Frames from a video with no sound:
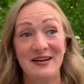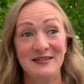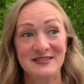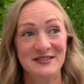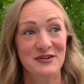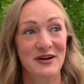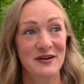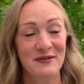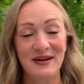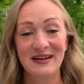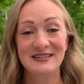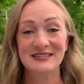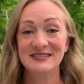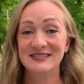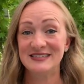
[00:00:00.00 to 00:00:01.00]
was a great way
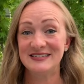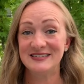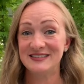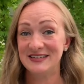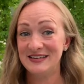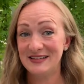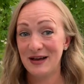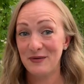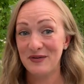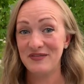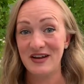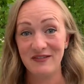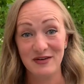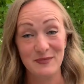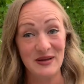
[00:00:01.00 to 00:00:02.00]
to see a city that we've
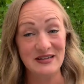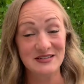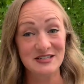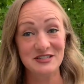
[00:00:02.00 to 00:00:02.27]
never been to.